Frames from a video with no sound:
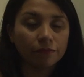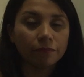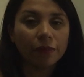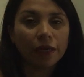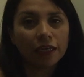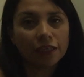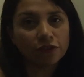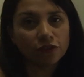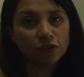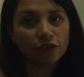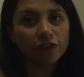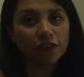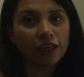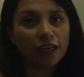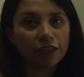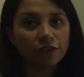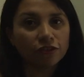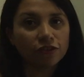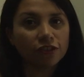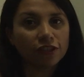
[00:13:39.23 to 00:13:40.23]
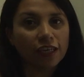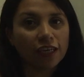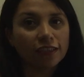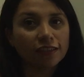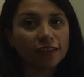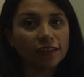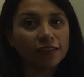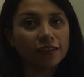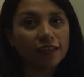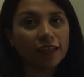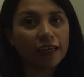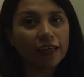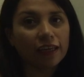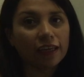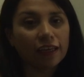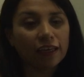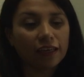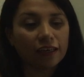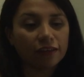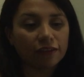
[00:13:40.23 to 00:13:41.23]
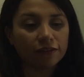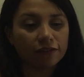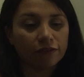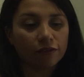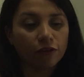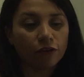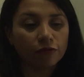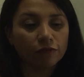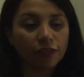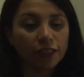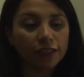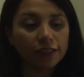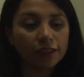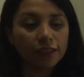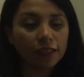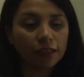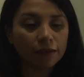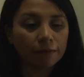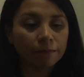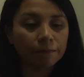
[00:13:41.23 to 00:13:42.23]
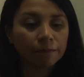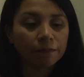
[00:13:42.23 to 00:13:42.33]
based on the exercises they already did.